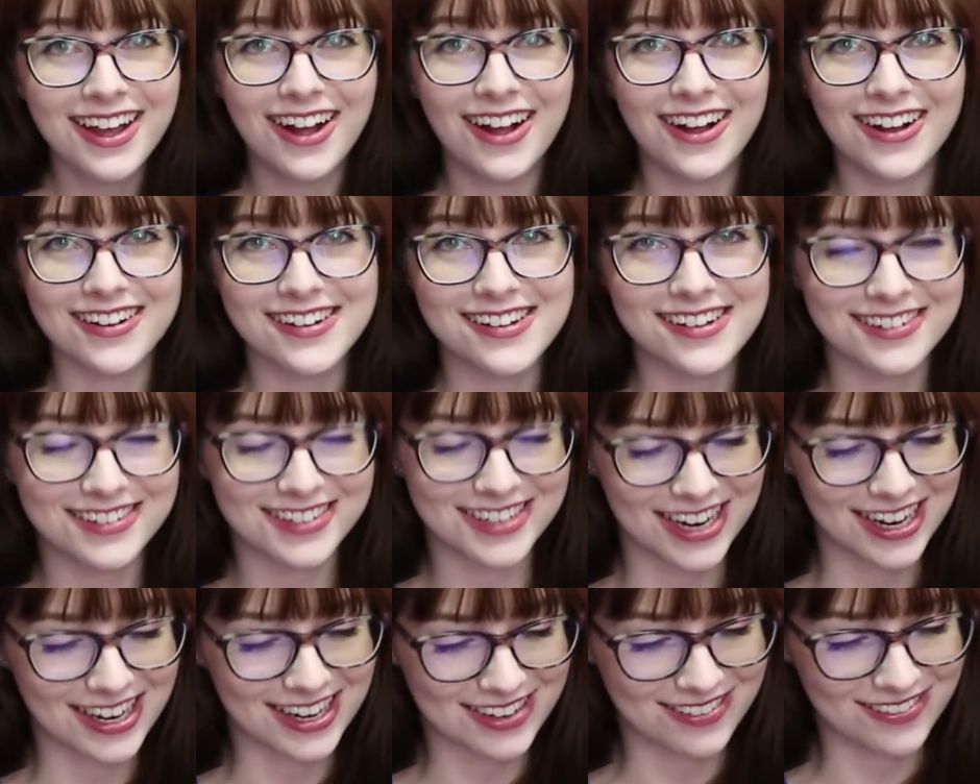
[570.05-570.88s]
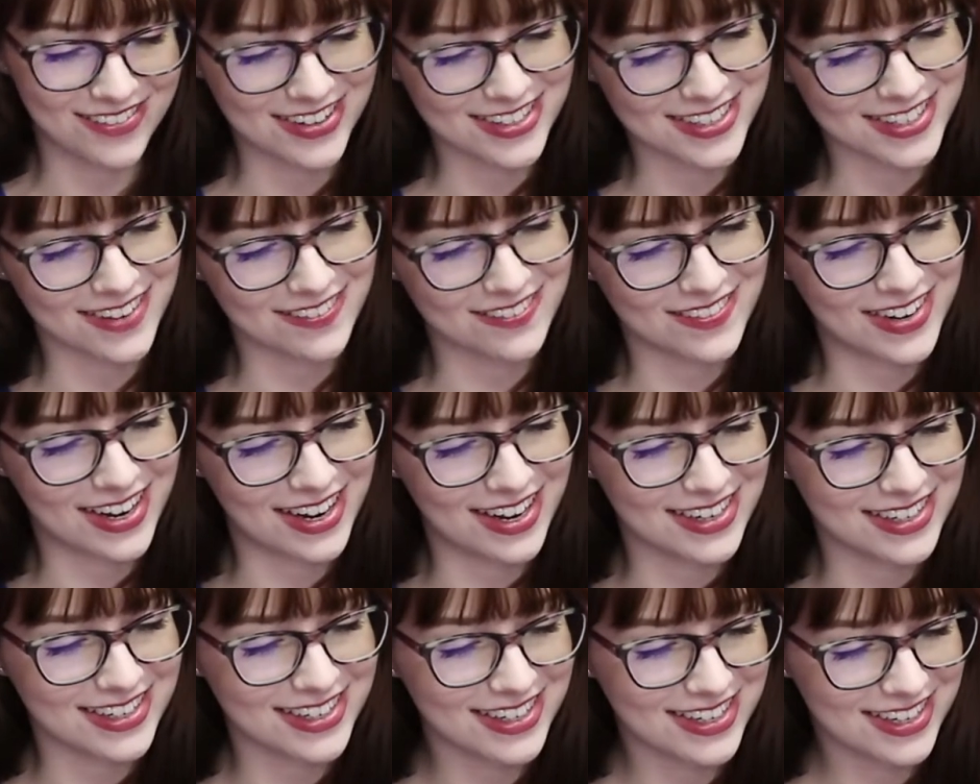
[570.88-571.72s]
I'll go check once I'm
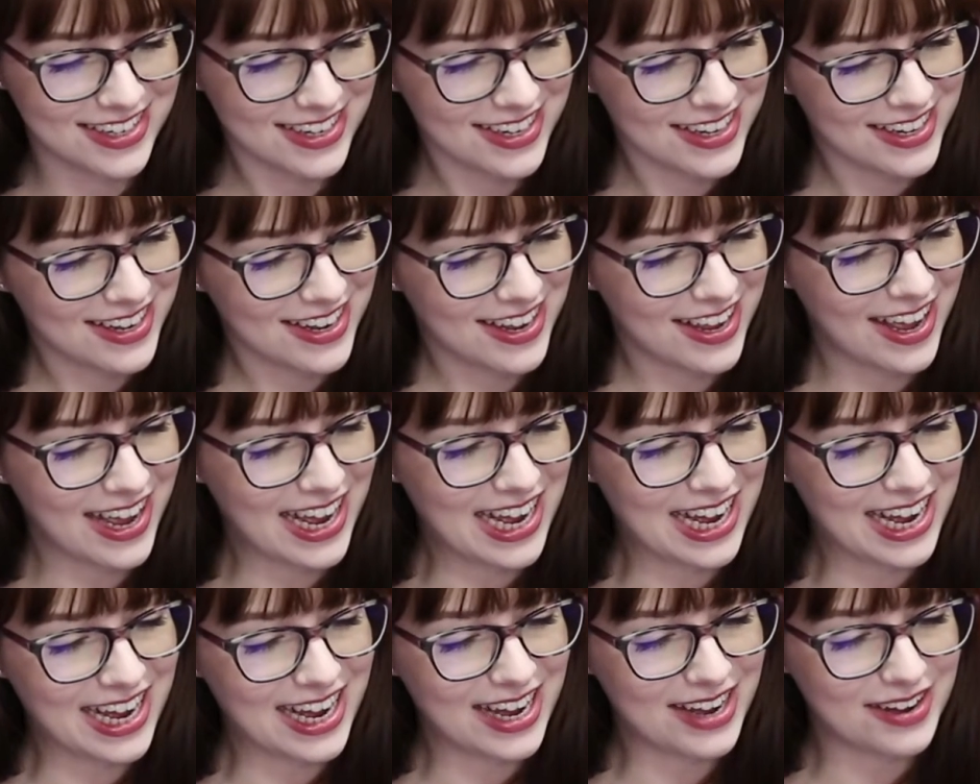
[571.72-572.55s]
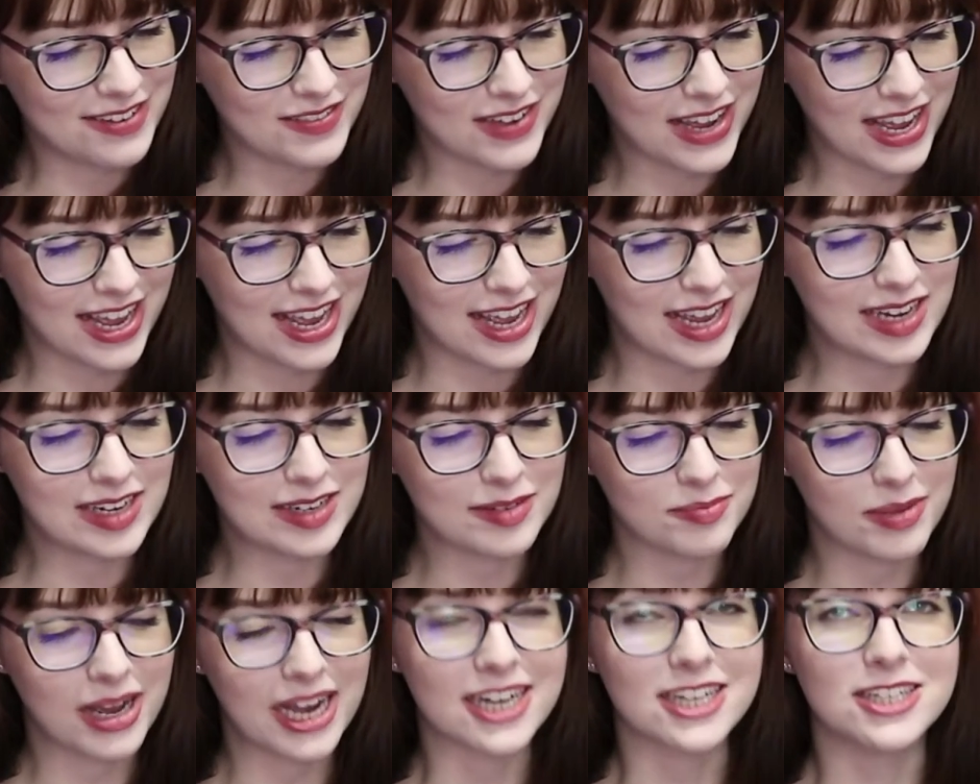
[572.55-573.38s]
done.
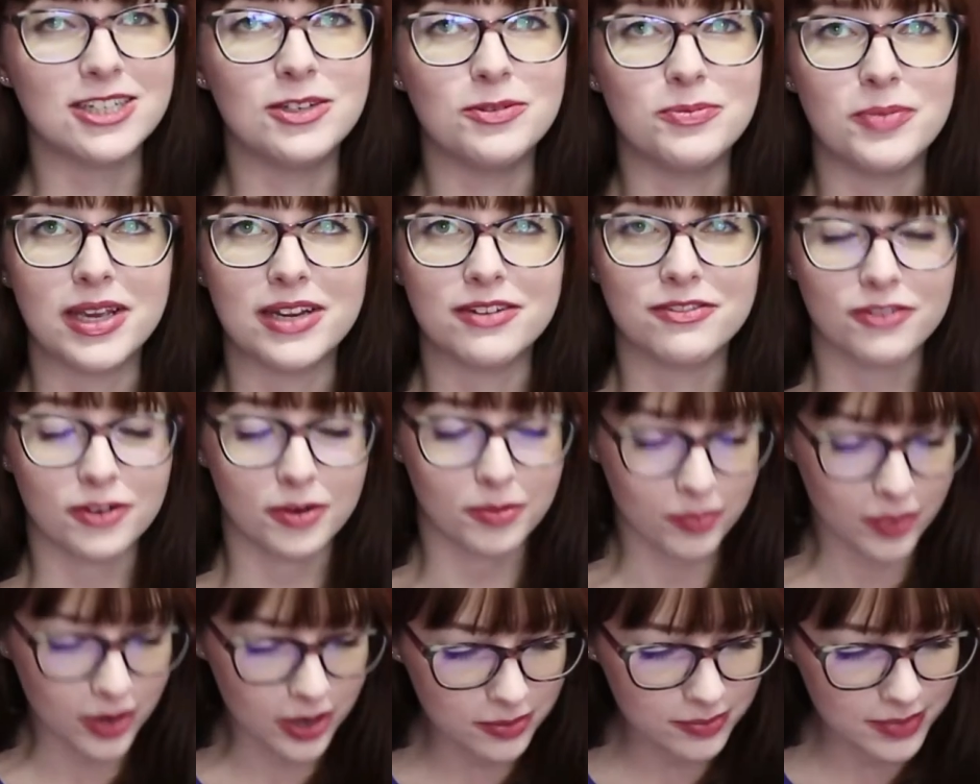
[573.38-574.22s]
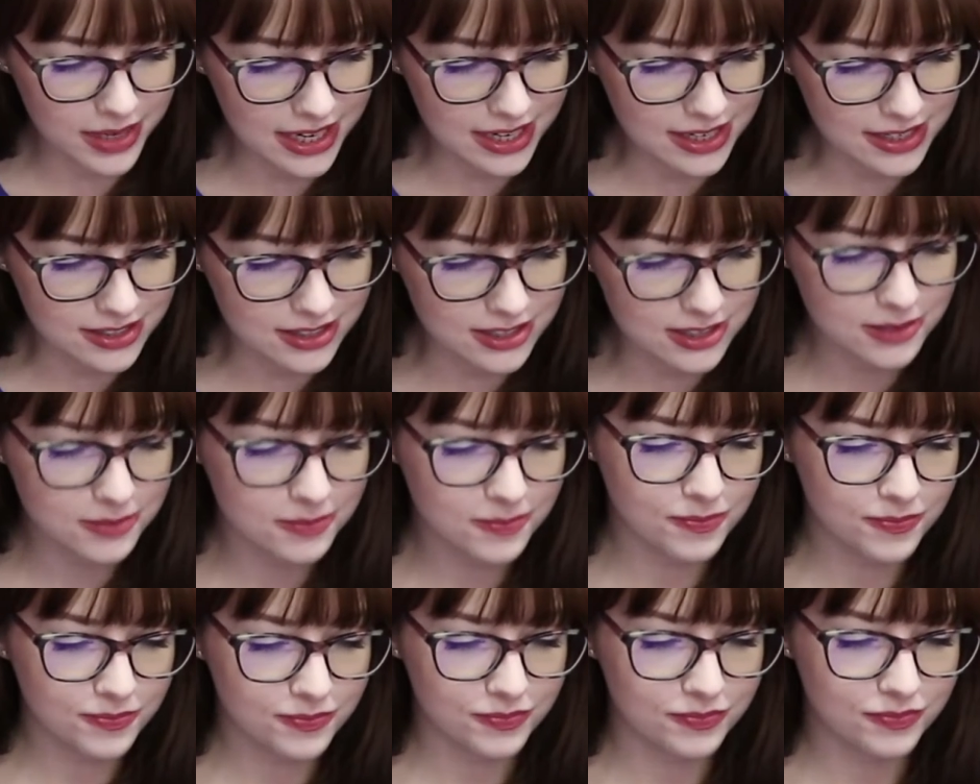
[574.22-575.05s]
And back to Made for Mermaids.
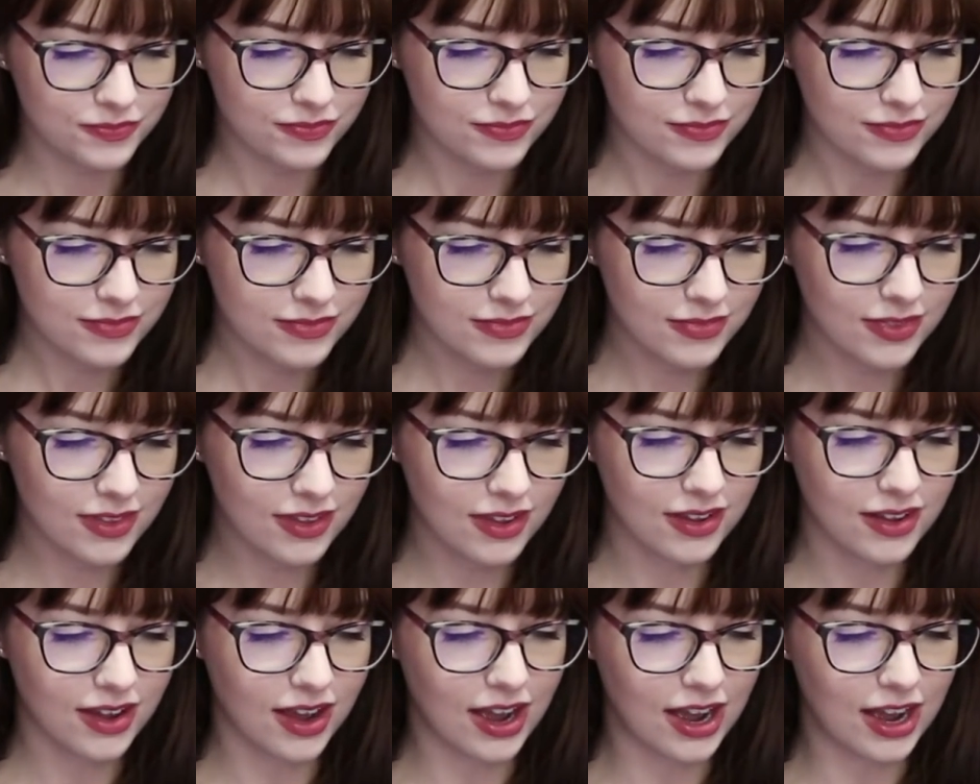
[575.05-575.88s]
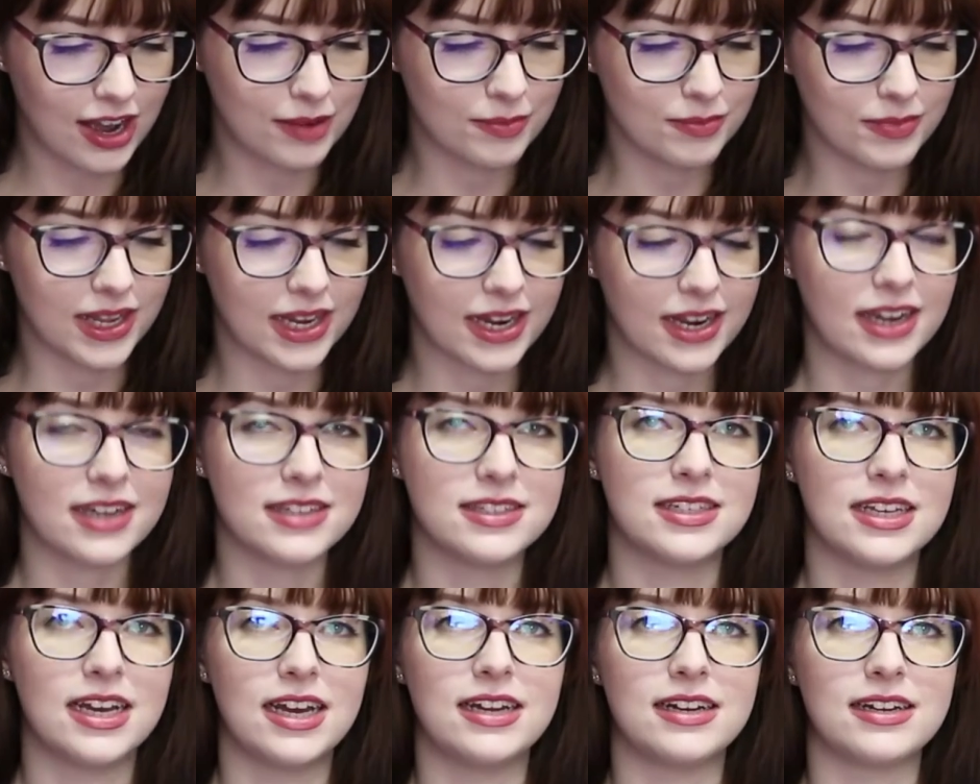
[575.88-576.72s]
Like I
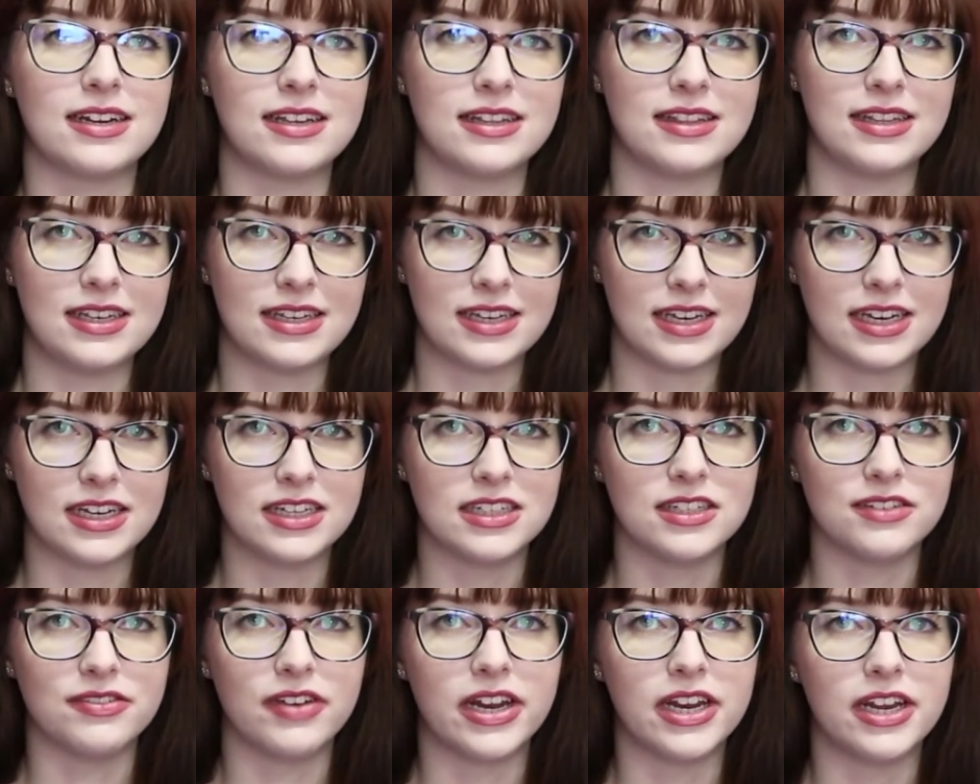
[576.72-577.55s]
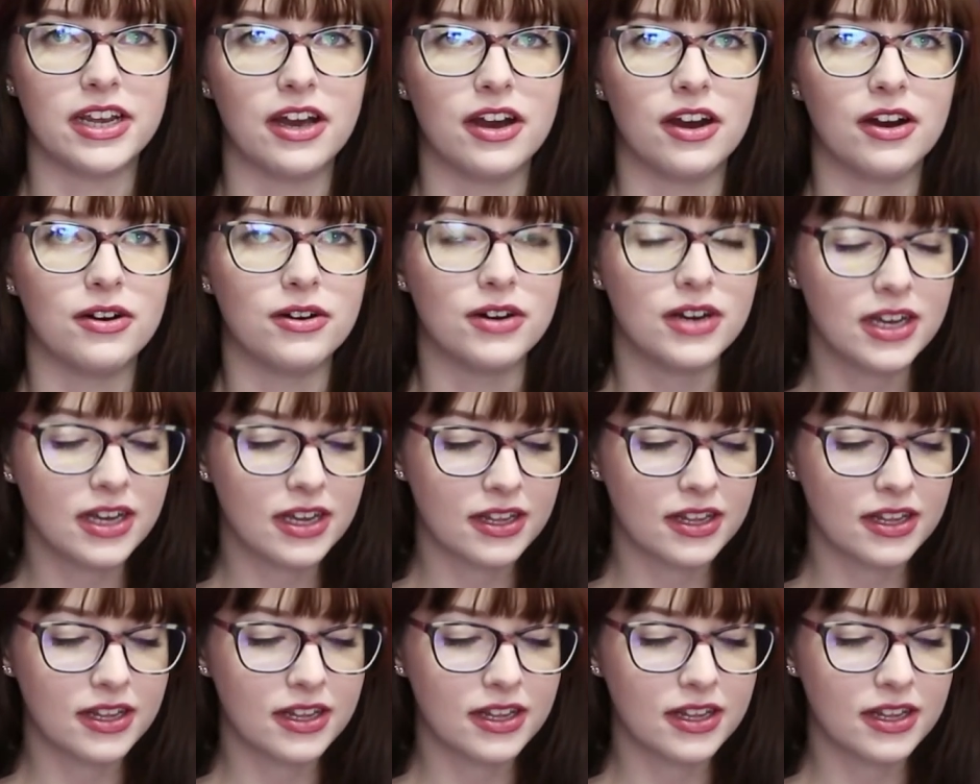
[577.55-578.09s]
said in the kids video,